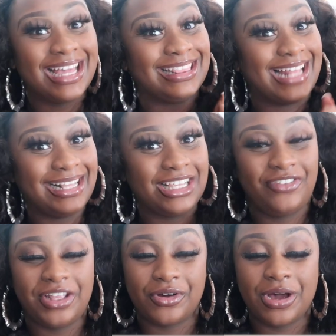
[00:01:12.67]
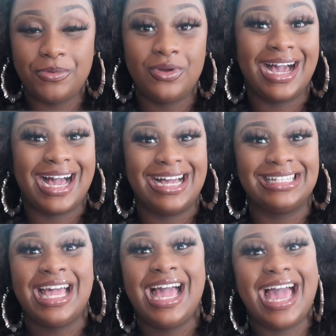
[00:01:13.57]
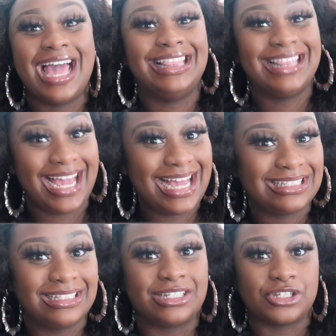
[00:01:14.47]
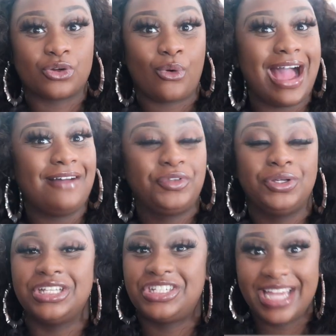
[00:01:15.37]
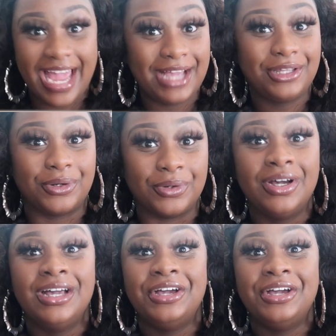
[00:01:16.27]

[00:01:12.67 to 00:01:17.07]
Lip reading: Like this video up, you guys. And lastly, subscribe to the channel.